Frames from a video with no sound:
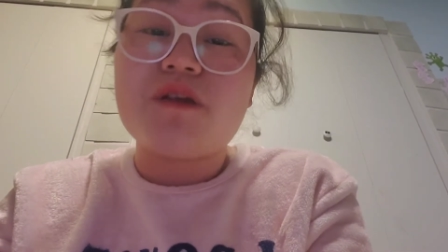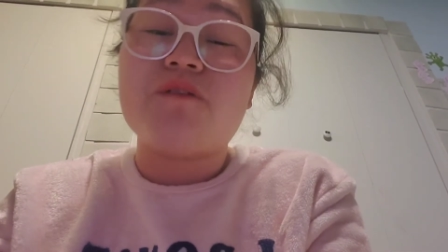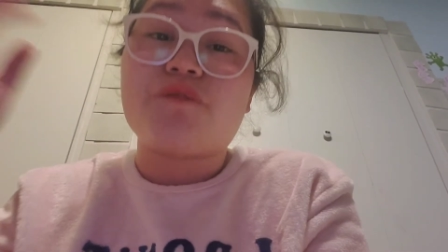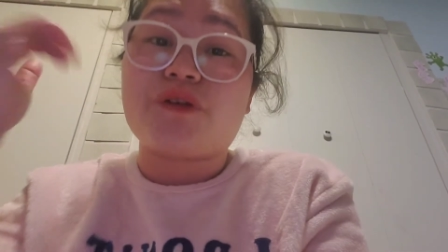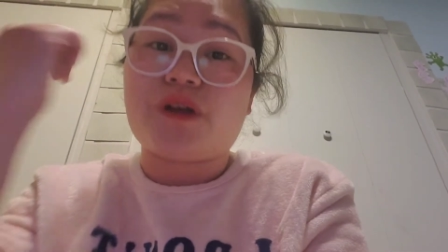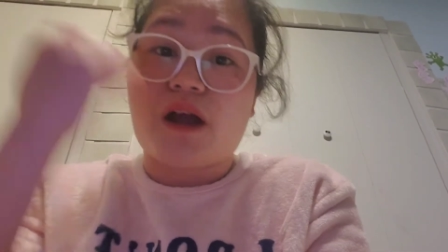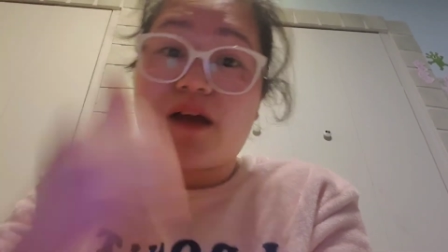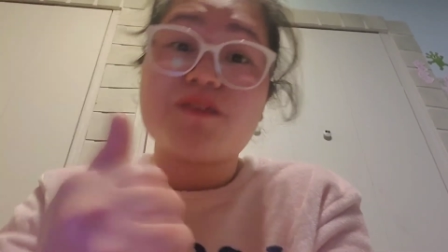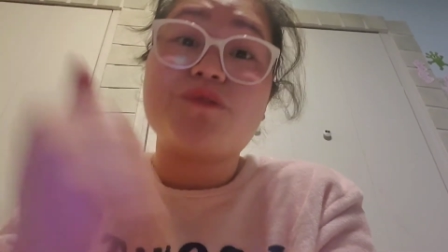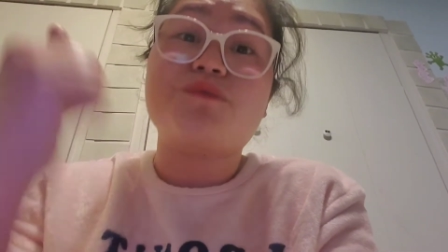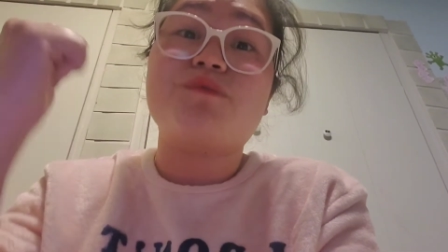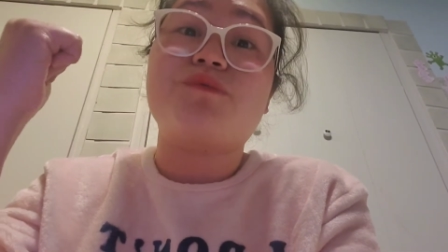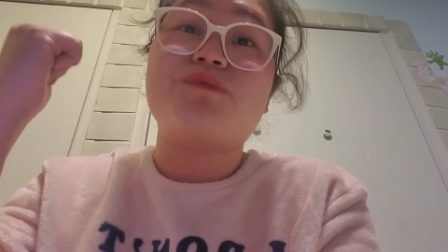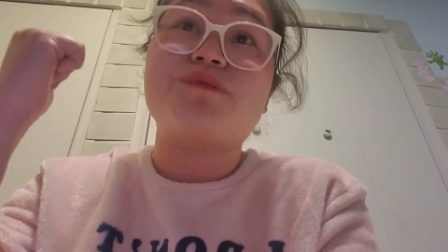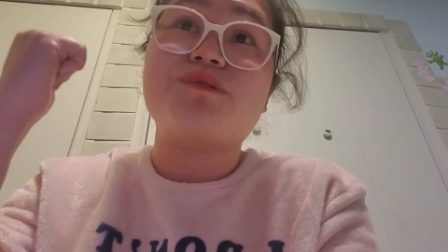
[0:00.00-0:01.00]
for us
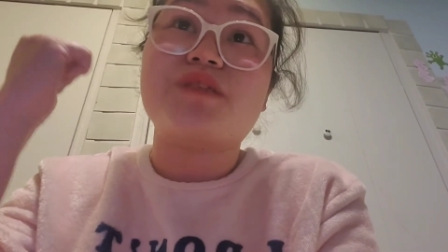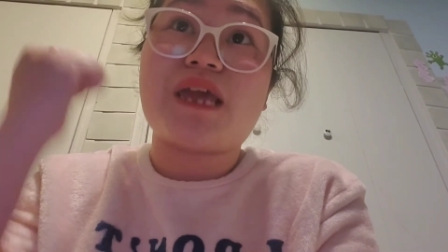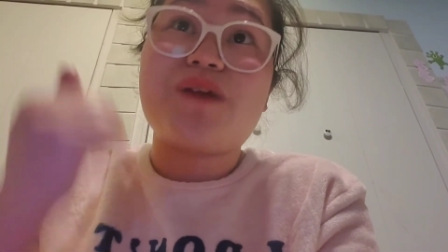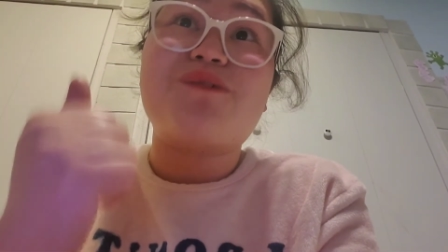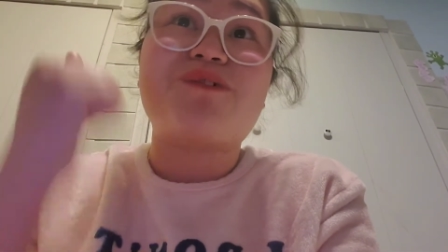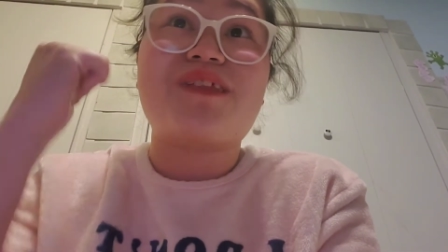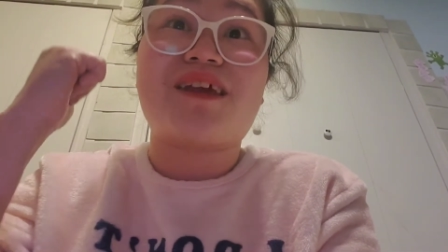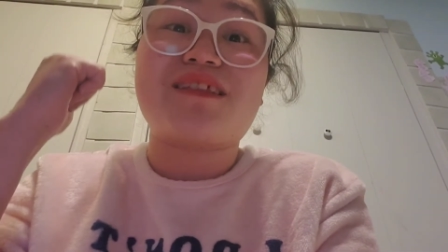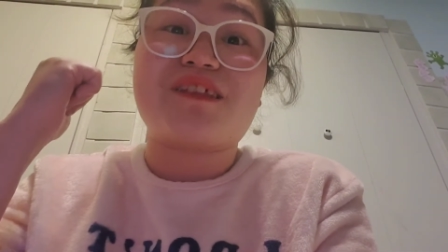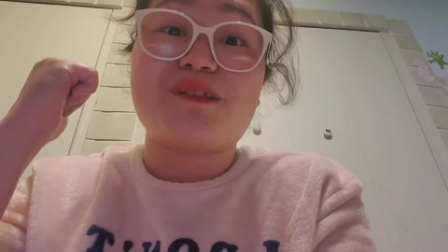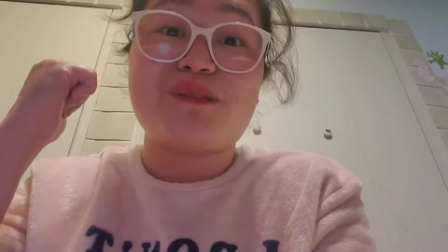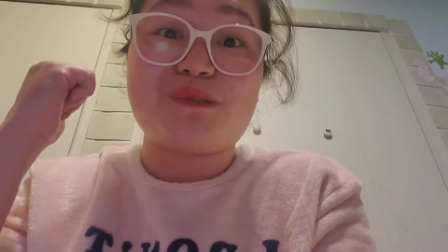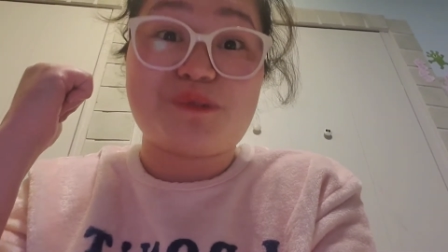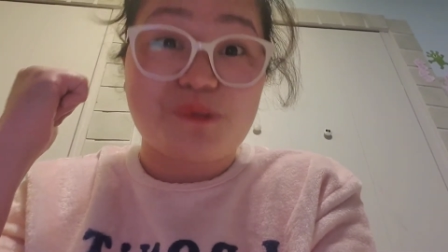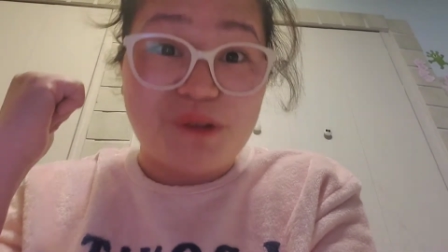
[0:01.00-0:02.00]
to stay connected
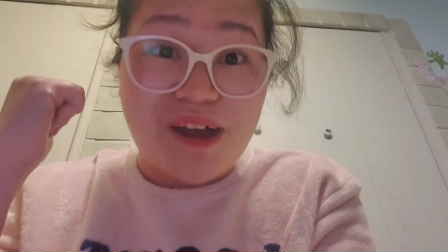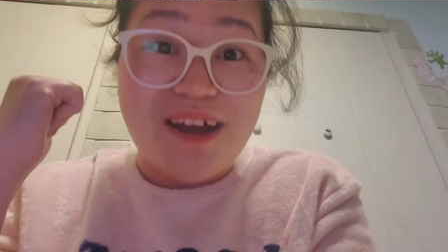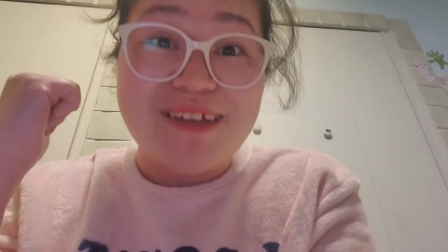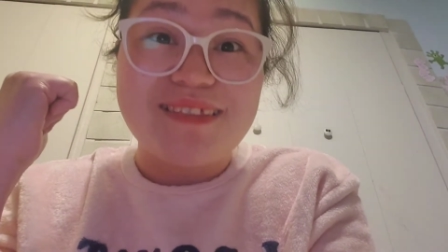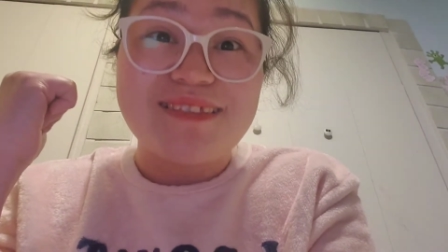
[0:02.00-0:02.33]
to god